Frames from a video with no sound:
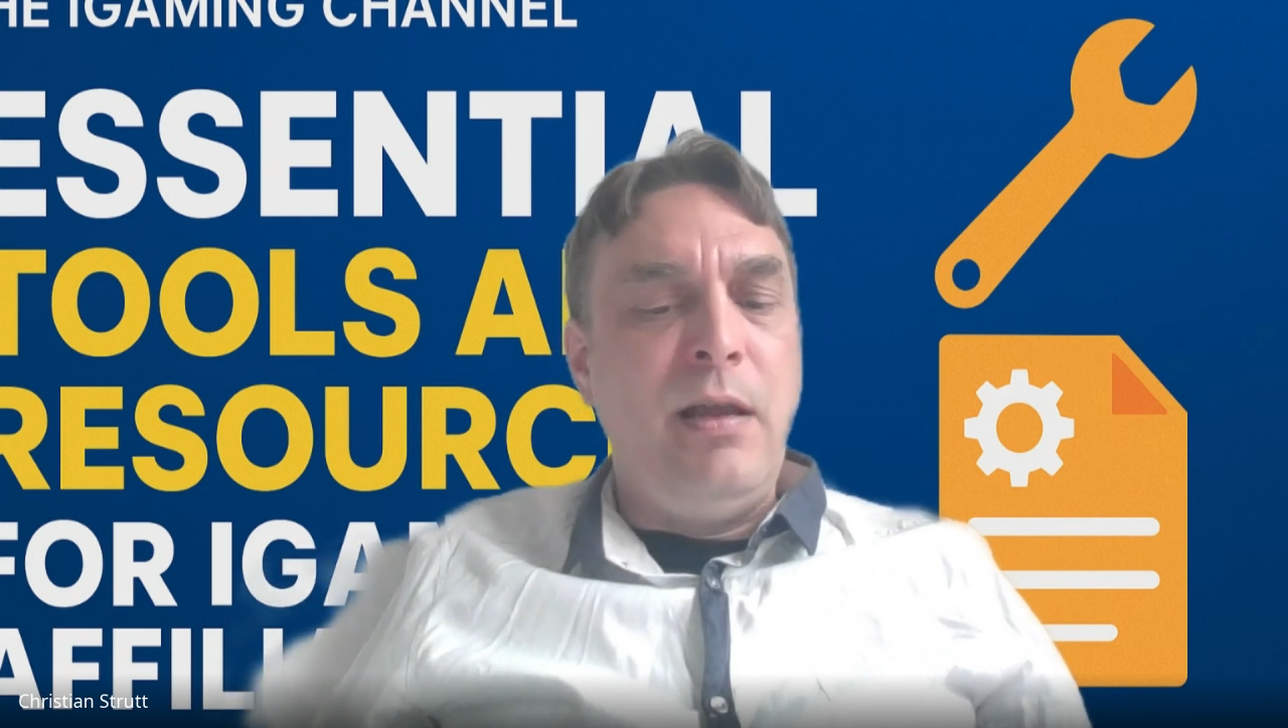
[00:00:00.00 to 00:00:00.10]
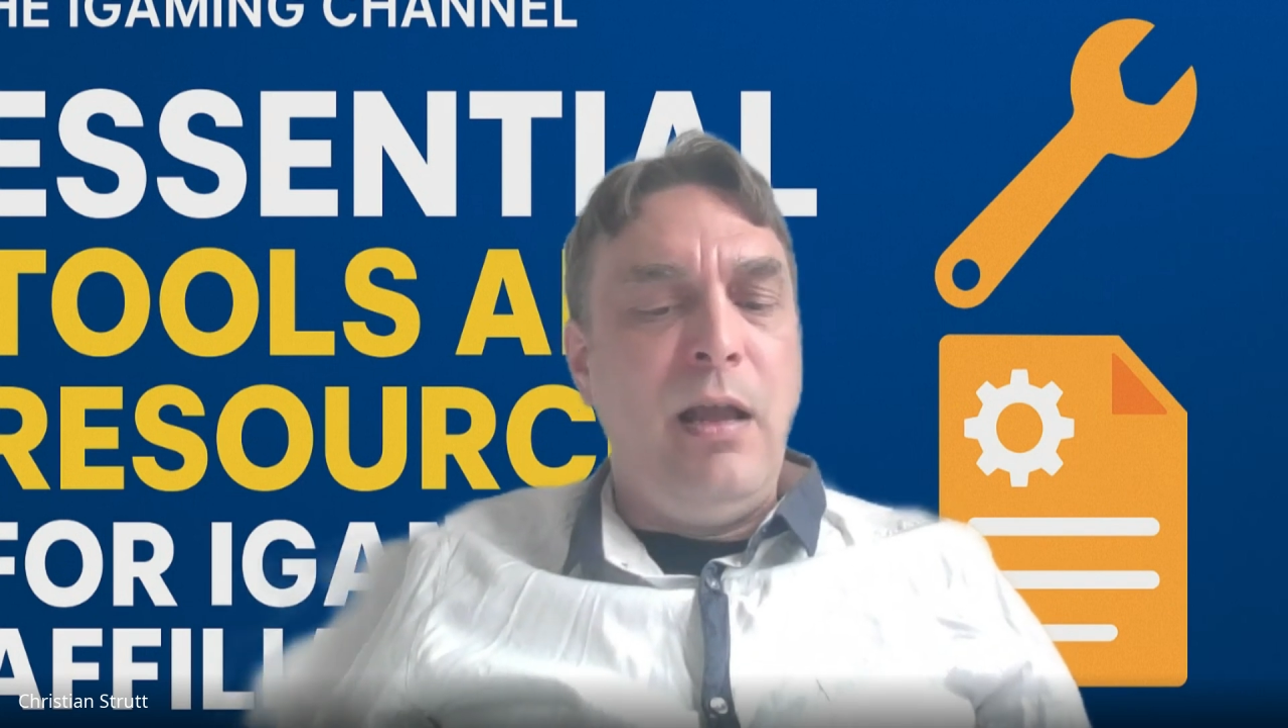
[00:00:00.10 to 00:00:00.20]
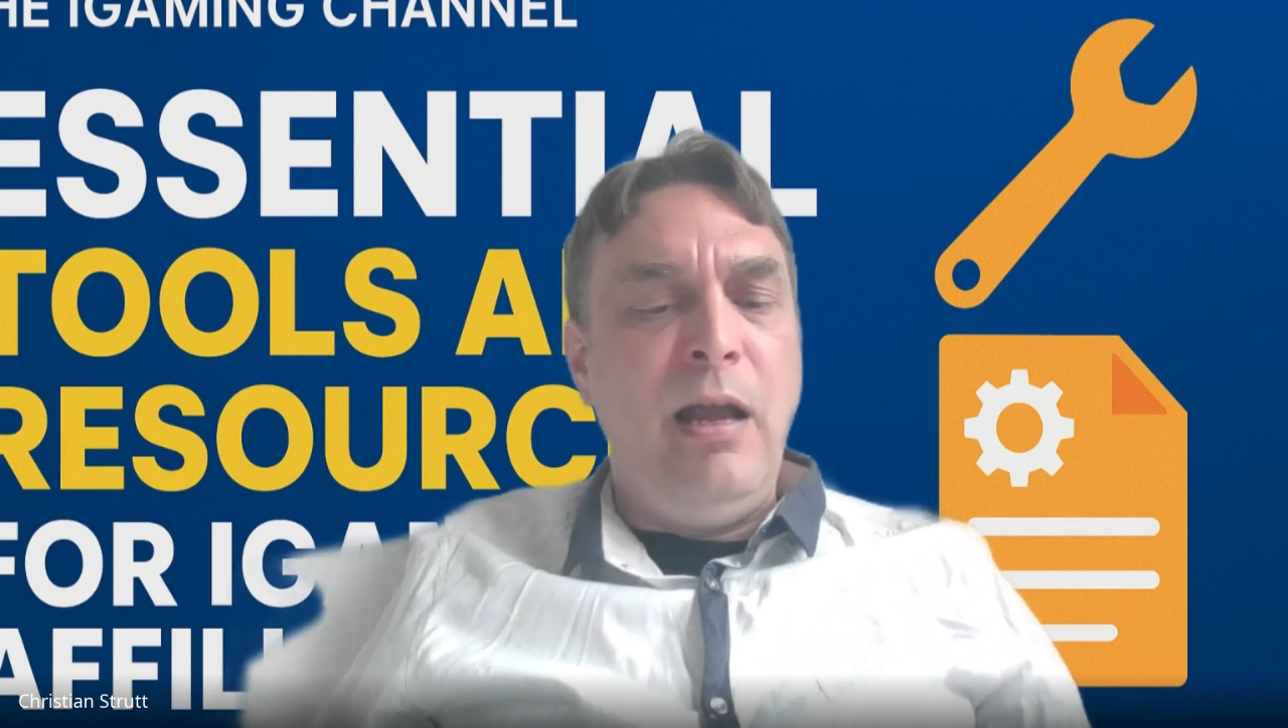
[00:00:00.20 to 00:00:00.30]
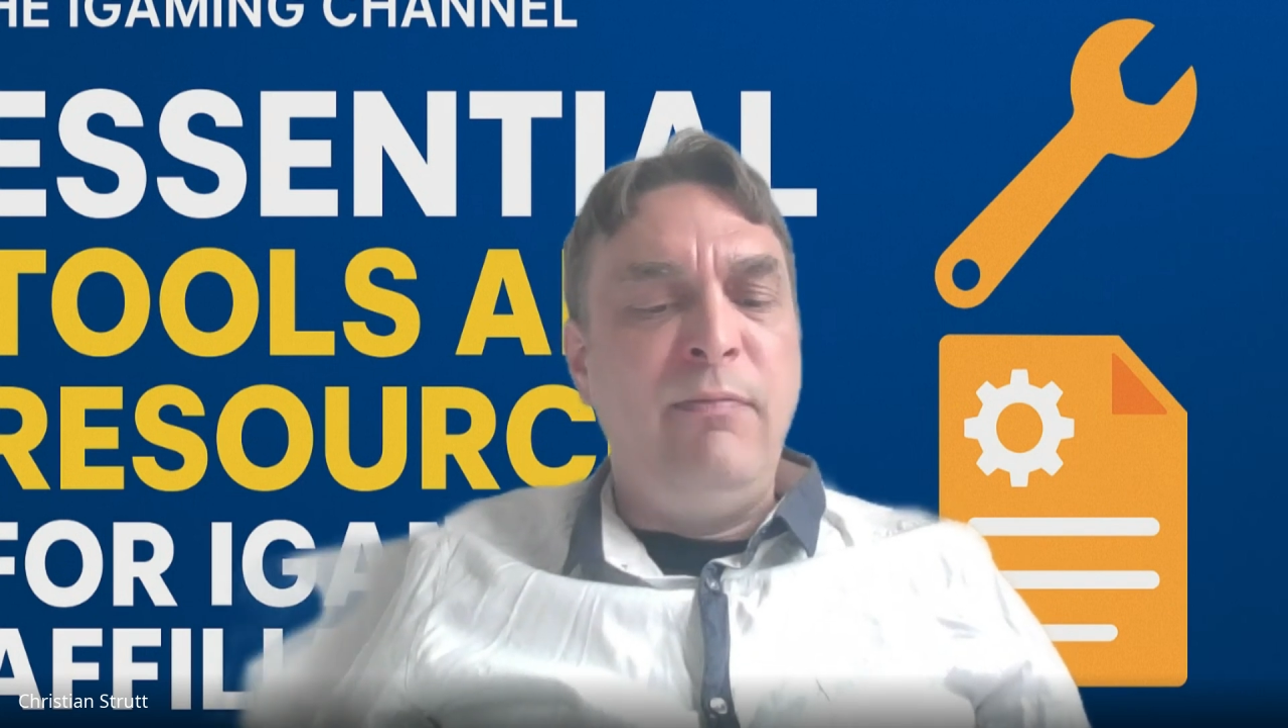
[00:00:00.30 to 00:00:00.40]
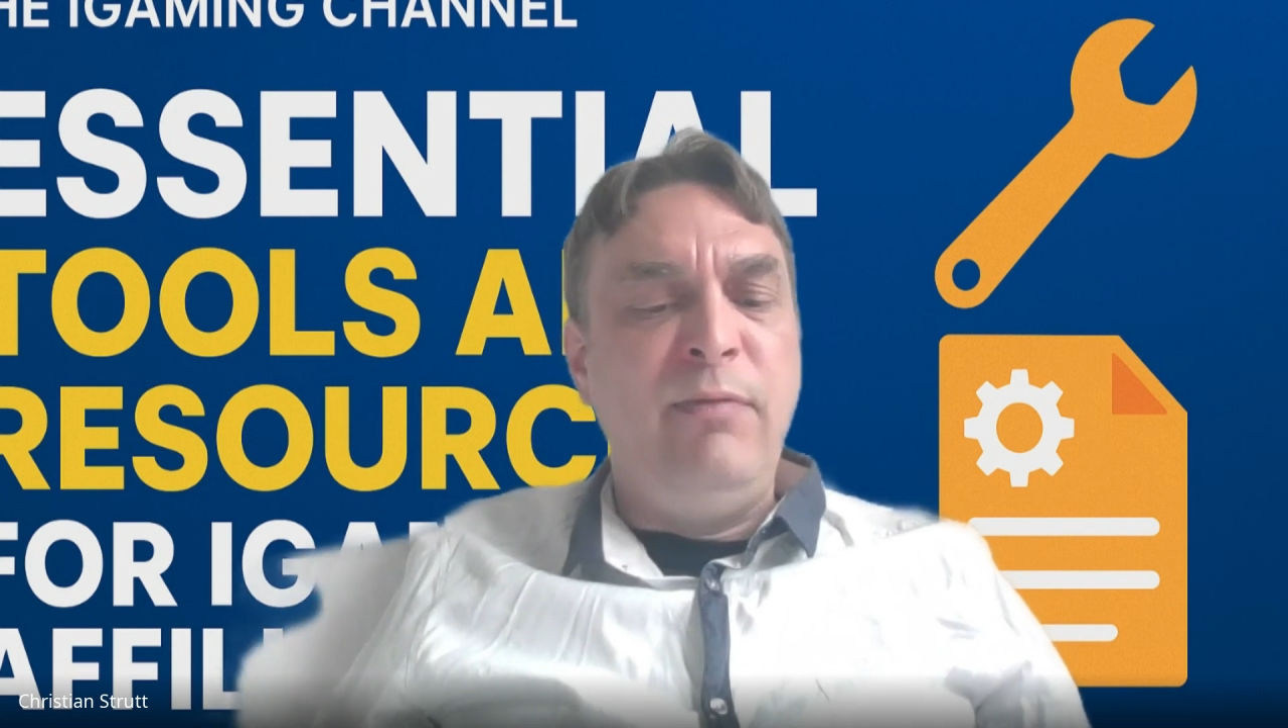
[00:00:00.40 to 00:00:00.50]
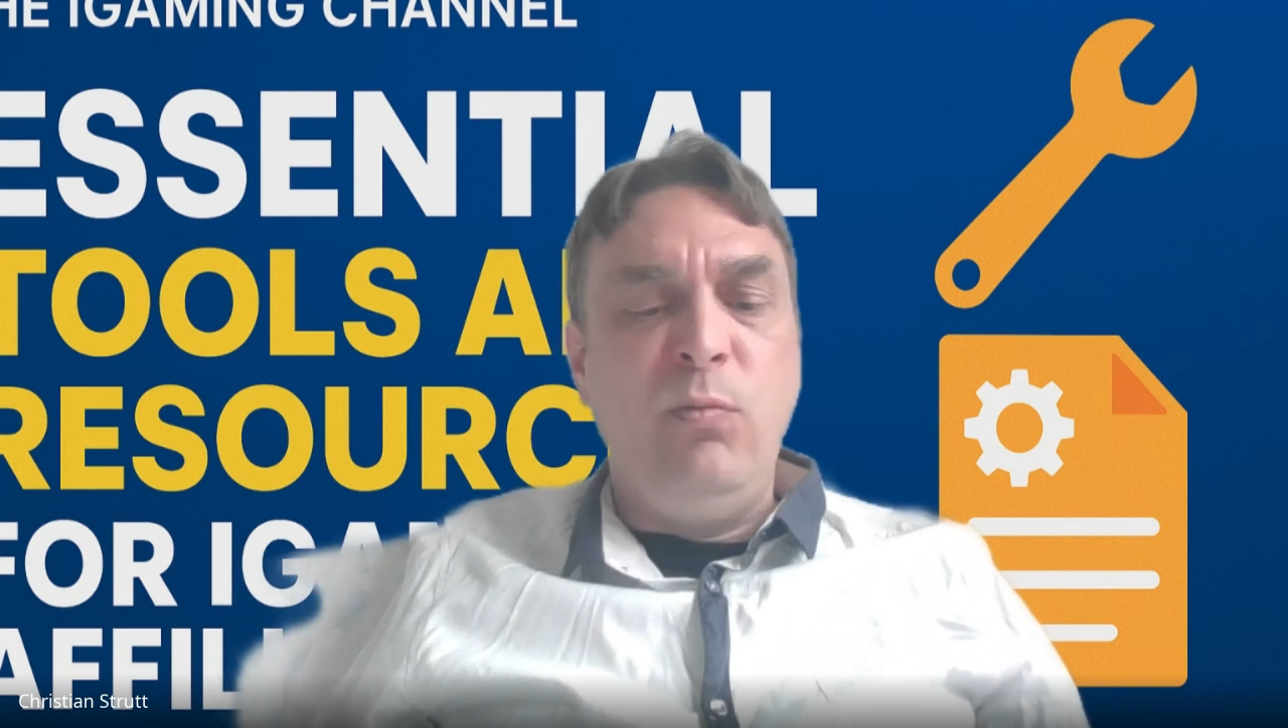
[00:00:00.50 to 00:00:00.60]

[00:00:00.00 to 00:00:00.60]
for